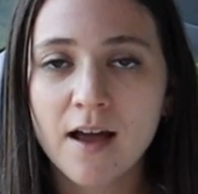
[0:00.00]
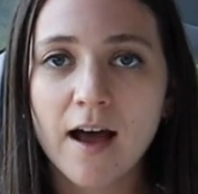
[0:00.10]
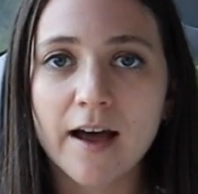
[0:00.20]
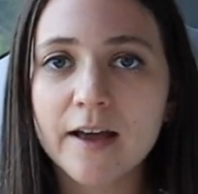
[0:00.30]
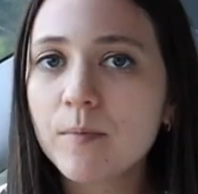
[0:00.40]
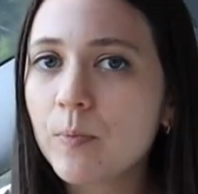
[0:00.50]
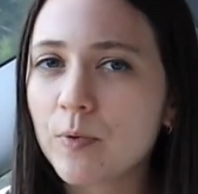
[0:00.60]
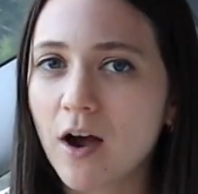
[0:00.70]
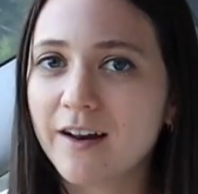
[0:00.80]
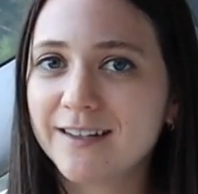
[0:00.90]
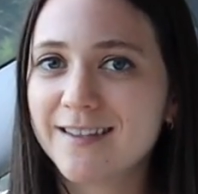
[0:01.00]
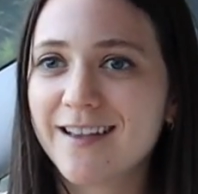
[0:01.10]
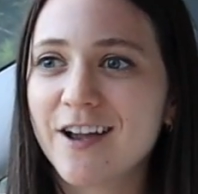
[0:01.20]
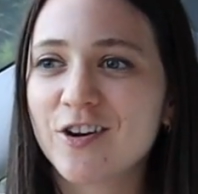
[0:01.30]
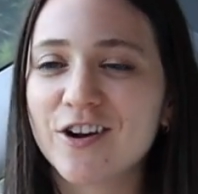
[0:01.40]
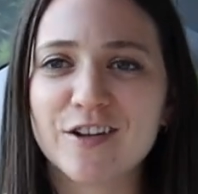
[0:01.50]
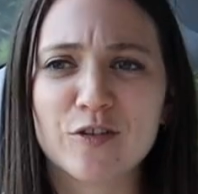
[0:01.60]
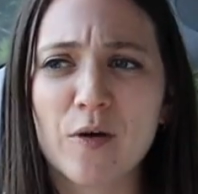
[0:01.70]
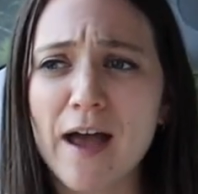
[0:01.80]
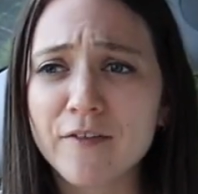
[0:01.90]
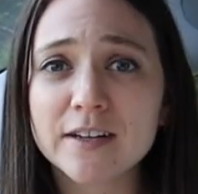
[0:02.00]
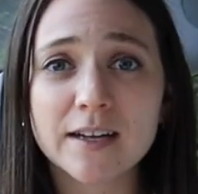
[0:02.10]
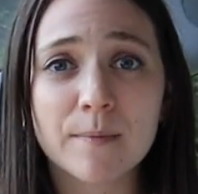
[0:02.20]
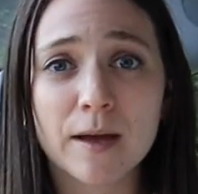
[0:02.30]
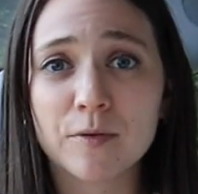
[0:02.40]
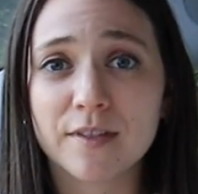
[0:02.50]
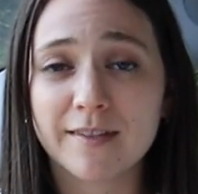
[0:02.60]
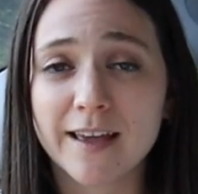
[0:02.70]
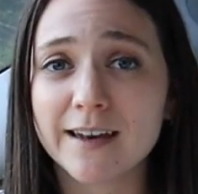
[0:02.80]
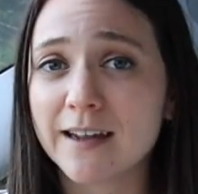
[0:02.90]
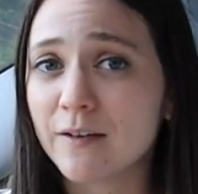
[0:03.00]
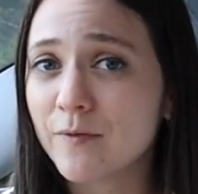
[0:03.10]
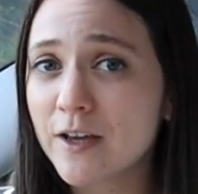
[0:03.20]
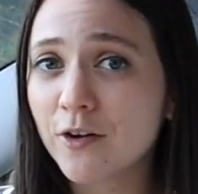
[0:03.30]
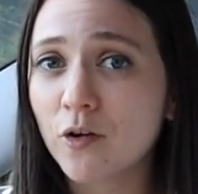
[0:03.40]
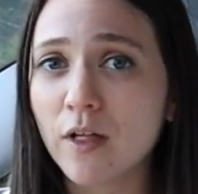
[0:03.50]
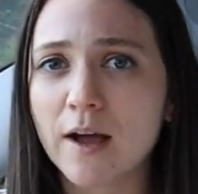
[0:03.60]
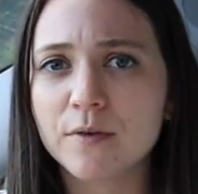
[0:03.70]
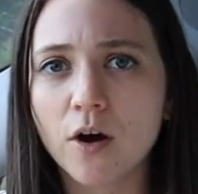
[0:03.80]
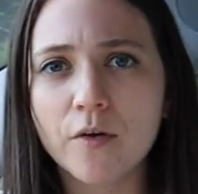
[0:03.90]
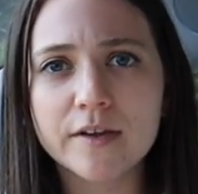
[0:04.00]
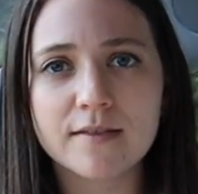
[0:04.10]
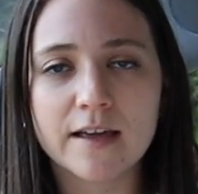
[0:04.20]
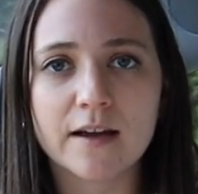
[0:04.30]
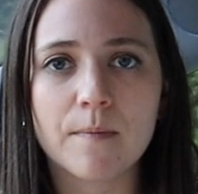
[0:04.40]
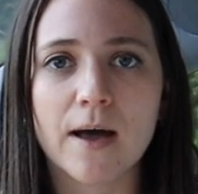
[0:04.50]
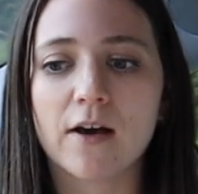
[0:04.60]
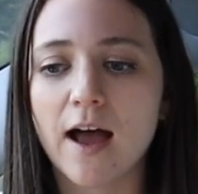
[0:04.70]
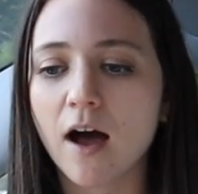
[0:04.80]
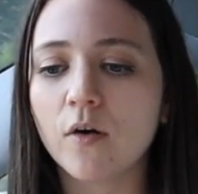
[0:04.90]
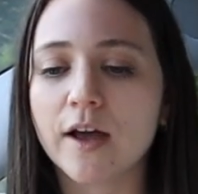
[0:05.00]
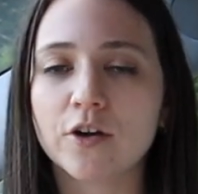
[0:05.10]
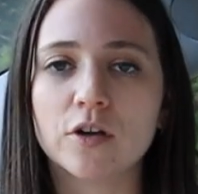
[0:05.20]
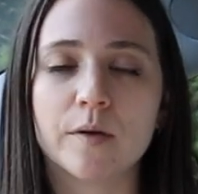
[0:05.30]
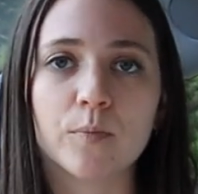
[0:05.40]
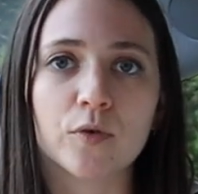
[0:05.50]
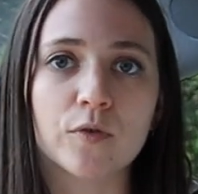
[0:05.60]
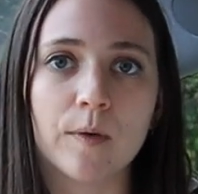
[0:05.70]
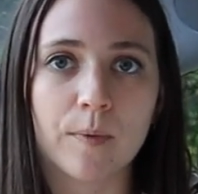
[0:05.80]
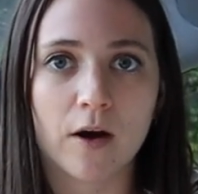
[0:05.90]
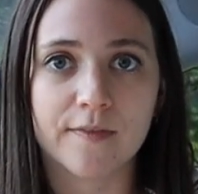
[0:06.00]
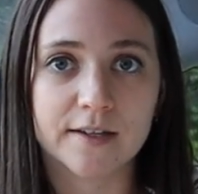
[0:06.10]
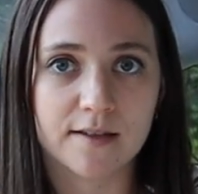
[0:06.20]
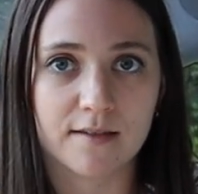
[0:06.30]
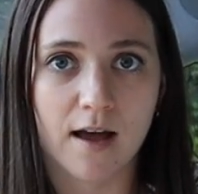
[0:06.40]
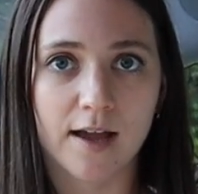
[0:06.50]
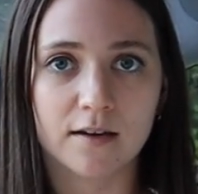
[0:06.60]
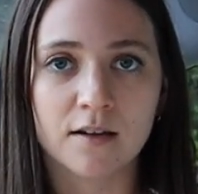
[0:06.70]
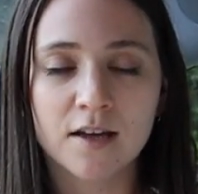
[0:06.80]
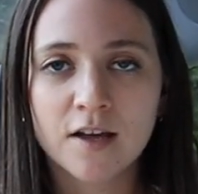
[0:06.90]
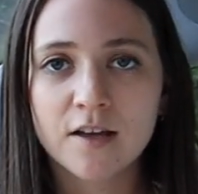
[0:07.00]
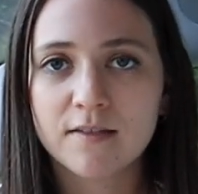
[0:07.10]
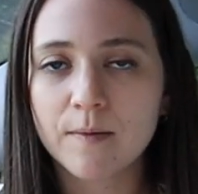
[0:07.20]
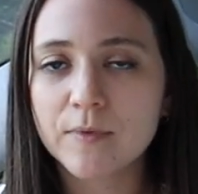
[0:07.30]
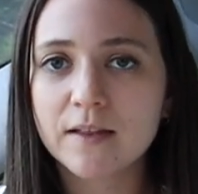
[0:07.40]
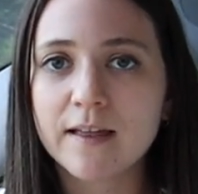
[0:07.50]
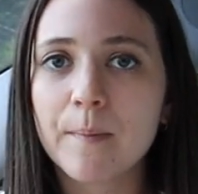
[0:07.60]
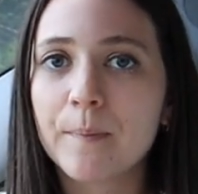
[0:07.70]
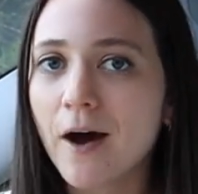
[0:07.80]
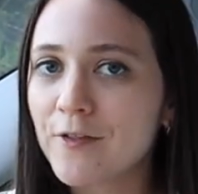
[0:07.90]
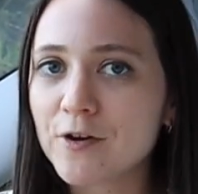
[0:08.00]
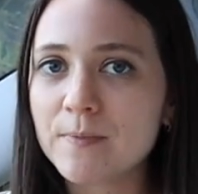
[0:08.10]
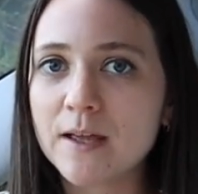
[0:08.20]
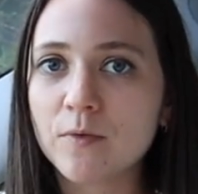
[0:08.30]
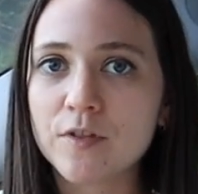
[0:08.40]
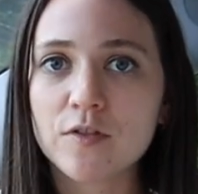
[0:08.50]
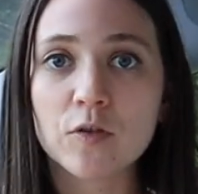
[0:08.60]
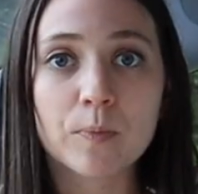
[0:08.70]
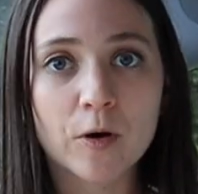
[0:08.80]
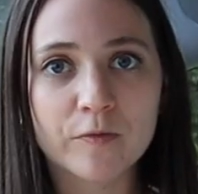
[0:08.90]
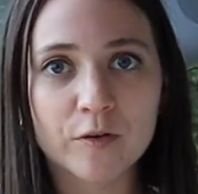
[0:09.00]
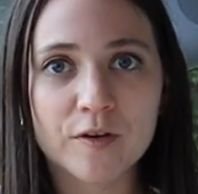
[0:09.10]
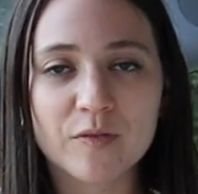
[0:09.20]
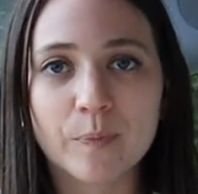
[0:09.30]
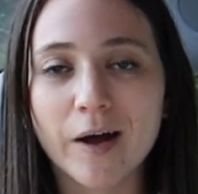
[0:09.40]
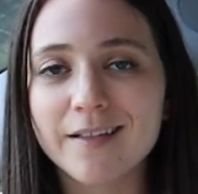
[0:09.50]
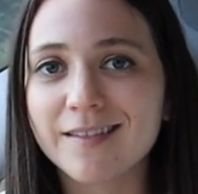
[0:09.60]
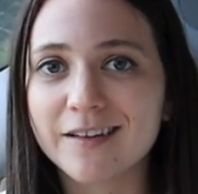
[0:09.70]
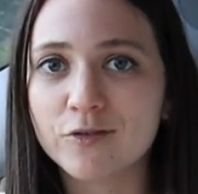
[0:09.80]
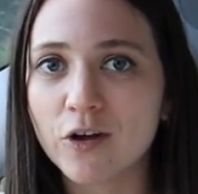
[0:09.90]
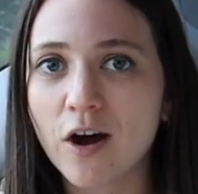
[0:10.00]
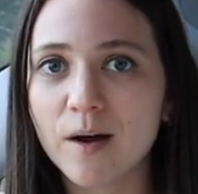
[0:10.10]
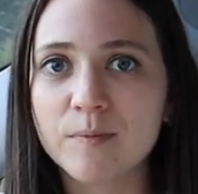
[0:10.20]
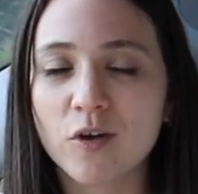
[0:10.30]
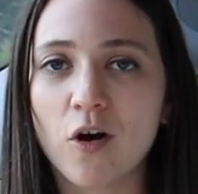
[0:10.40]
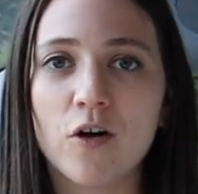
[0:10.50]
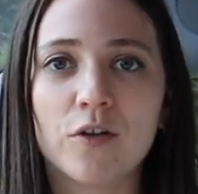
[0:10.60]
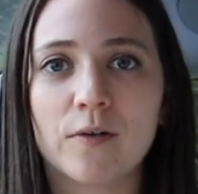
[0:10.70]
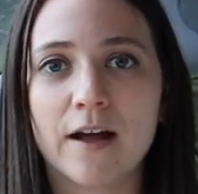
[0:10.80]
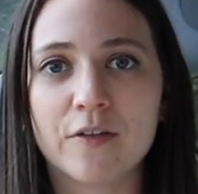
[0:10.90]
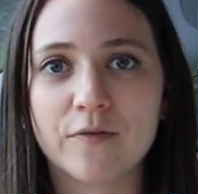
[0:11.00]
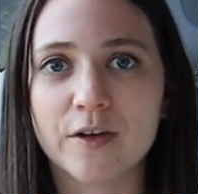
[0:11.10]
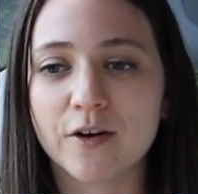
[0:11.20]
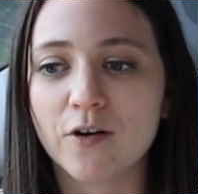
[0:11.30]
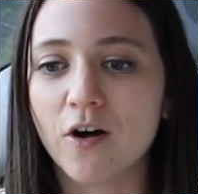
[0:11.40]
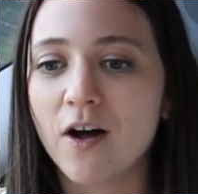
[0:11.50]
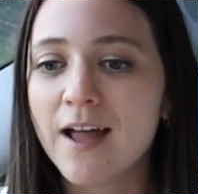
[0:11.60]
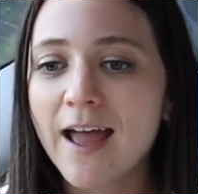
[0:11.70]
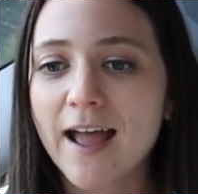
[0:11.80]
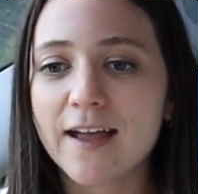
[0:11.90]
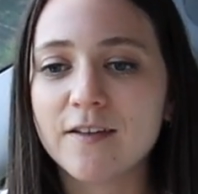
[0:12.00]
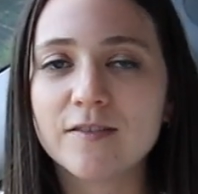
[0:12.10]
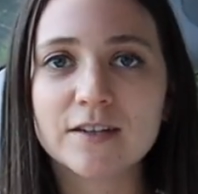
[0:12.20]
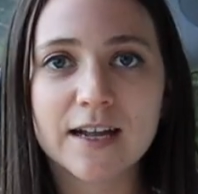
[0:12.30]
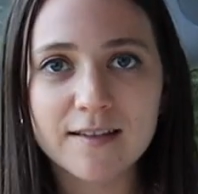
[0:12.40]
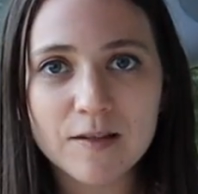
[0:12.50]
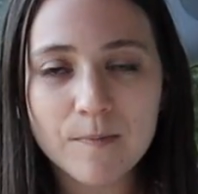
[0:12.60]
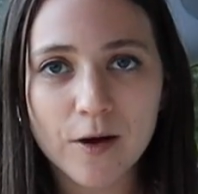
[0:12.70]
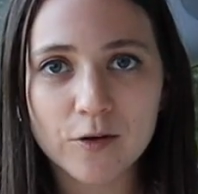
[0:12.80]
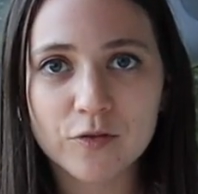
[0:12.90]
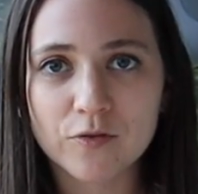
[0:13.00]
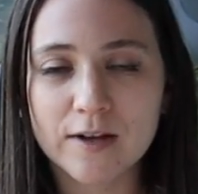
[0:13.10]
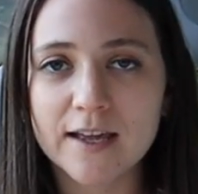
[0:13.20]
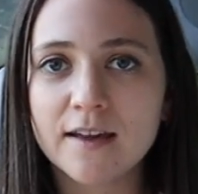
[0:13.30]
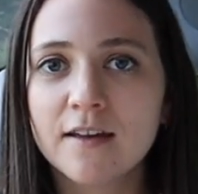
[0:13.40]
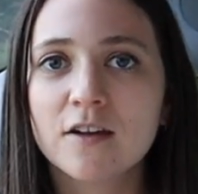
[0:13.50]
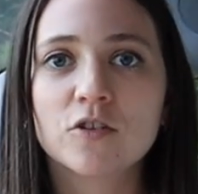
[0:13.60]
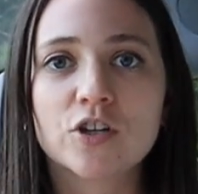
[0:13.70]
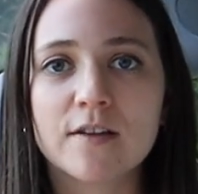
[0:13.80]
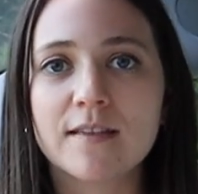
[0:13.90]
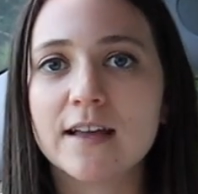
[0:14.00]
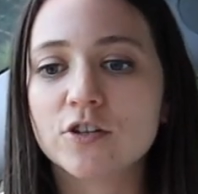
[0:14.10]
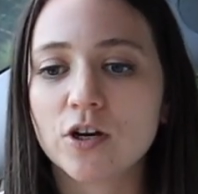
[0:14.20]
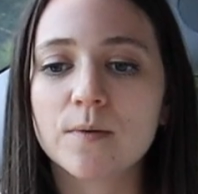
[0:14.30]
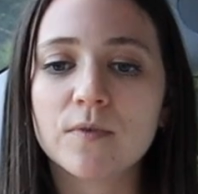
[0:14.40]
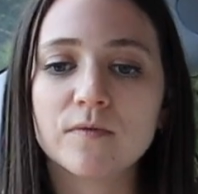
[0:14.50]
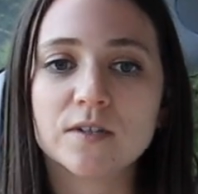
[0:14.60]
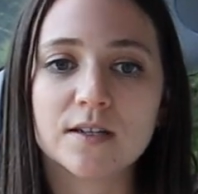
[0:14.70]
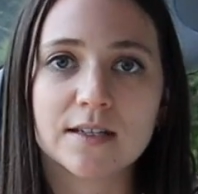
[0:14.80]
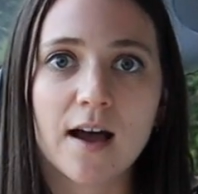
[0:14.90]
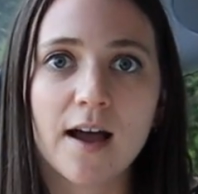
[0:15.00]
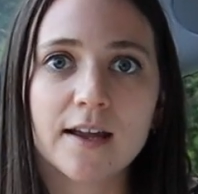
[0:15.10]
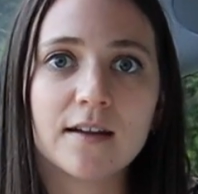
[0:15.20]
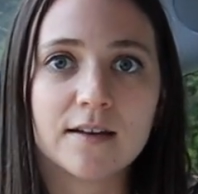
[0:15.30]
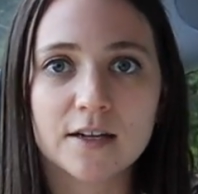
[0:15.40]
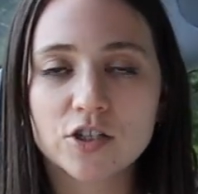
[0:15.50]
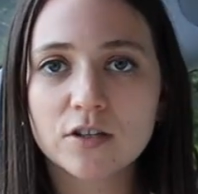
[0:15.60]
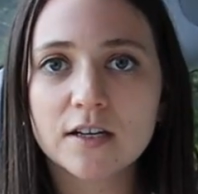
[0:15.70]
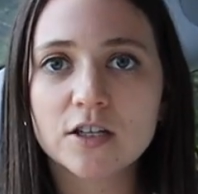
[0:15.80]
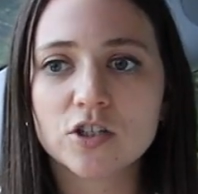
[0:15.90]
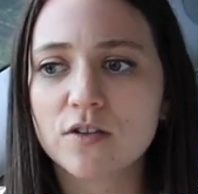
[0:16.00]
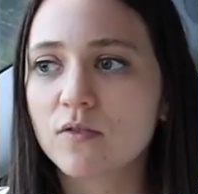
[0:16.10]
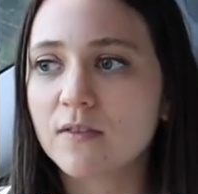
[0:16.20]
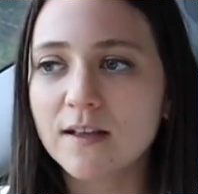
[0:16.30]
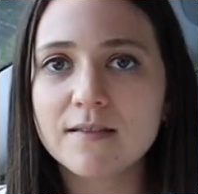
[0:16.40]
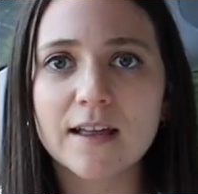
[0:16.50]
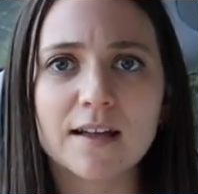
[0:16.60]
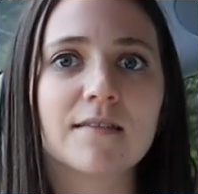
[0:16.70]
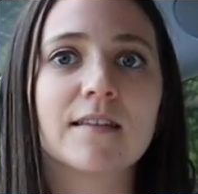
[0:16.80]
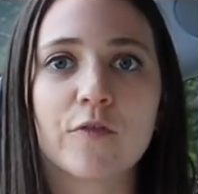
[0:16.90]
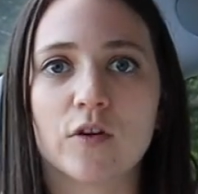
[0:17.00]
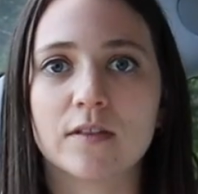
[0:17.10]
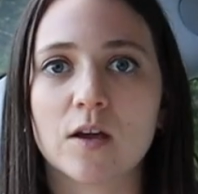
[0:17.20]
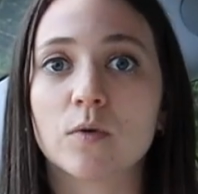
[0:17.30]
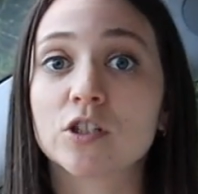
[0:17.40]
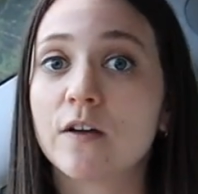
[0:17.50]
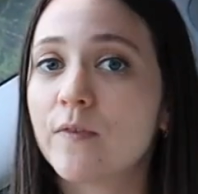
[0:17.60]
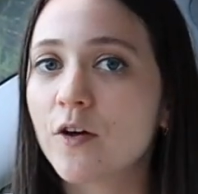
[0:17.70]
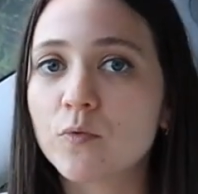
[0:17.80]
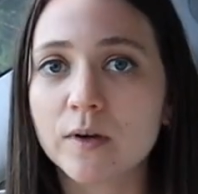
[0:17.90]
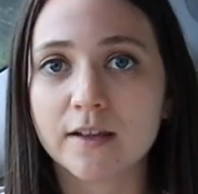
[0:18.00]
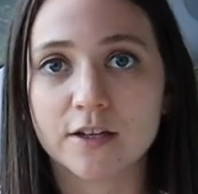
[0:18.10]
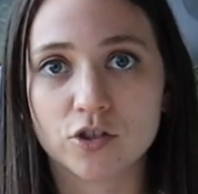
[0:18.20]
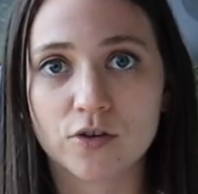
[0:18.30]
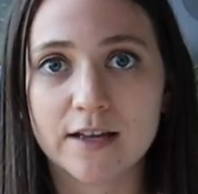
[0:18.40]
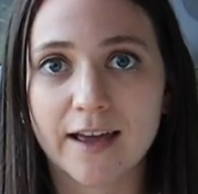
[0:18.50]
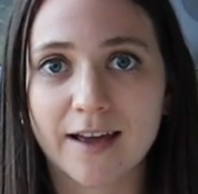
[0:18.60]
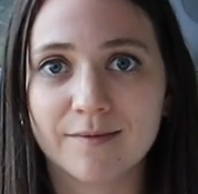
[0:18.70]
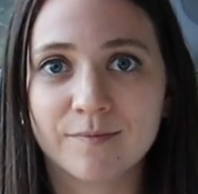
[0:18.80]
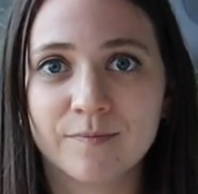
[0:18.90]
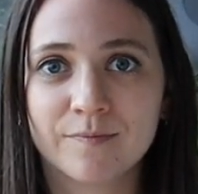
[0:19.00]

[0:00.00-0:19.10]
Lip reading: I am a product designer, and so every time I would sit in a vehicle, I would always think about how I could improve upon the design. Something that bothered me were the superfluous buttons and knobs all around the vehicle, and the Tesla Model 3, just in terms of design, initially just did things differently, which I found really intriguing.